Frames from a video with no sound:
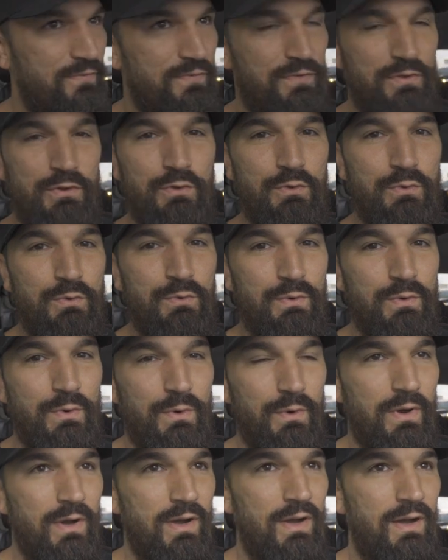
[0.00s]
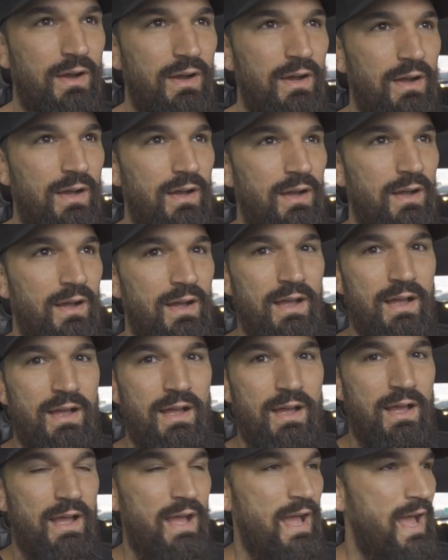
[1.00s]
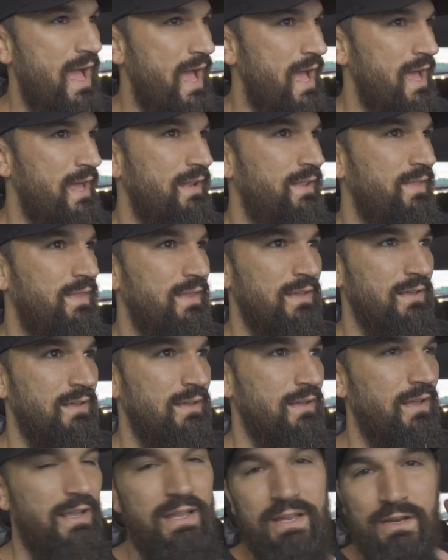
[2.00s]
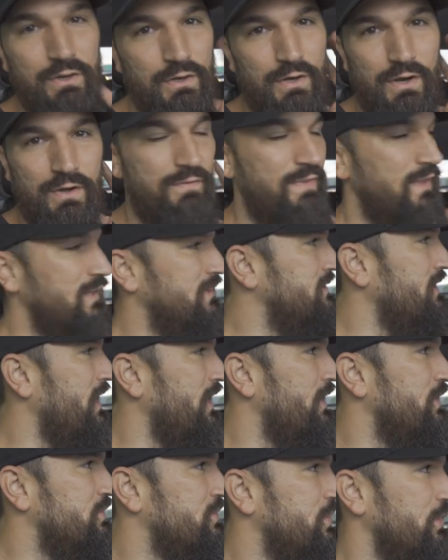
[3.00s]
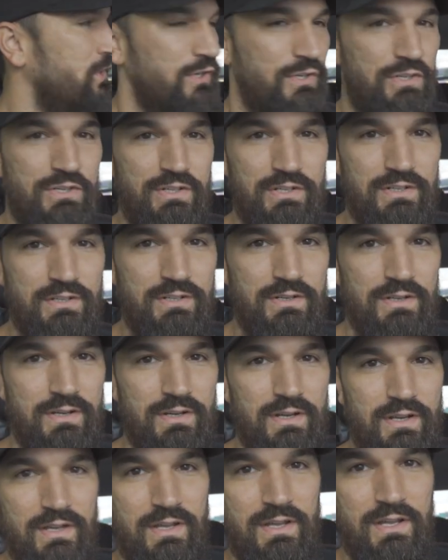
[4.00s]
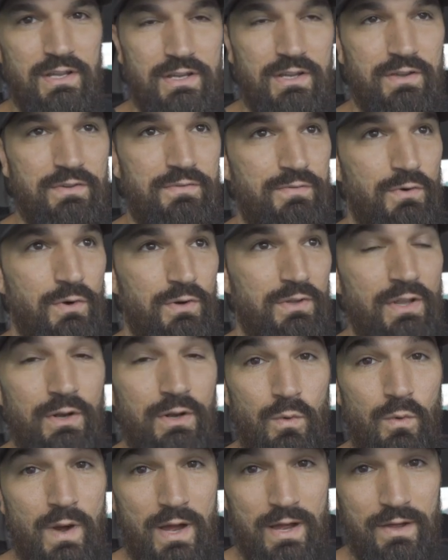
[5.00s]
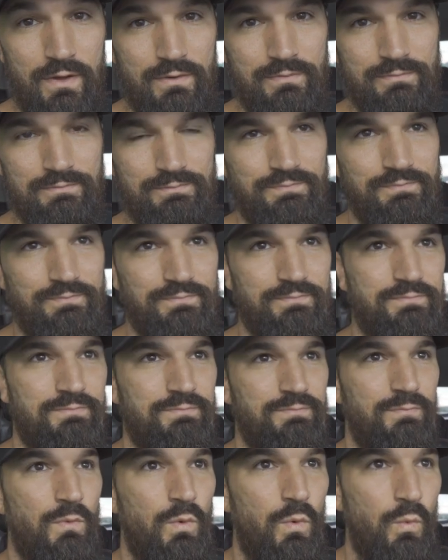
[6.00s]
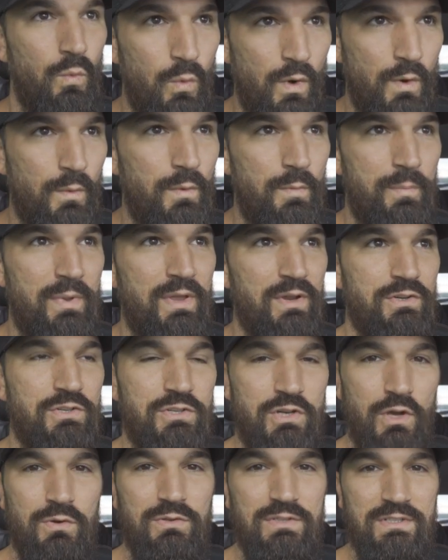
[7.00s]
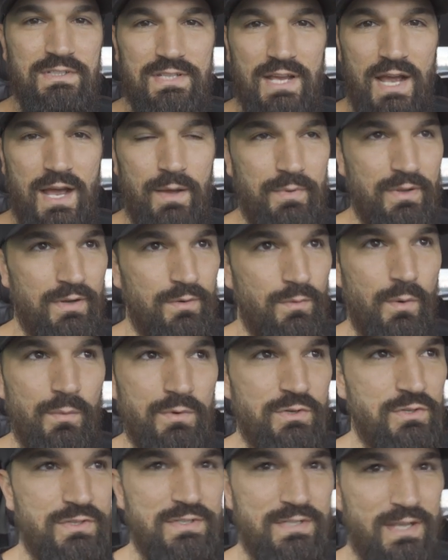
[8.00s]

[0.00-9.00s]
If you had the ear of the entire church for a while, what would be your chosen topic? What would you